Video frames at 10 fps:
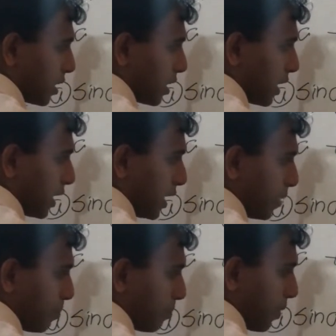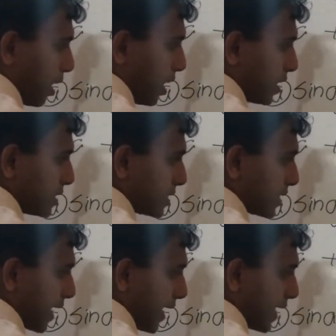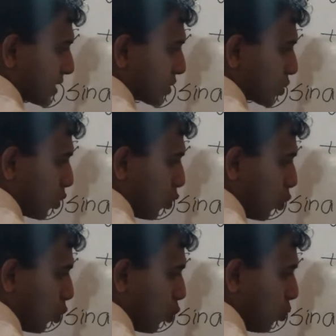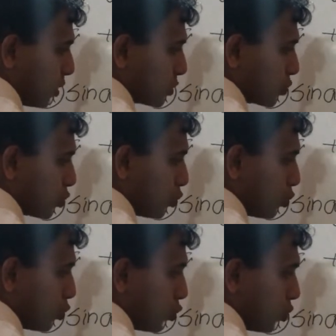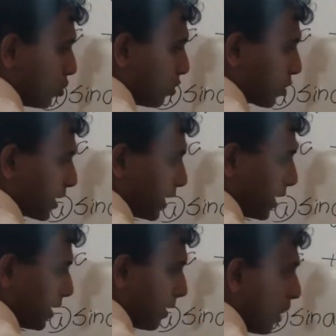a plus x over 2. Okay.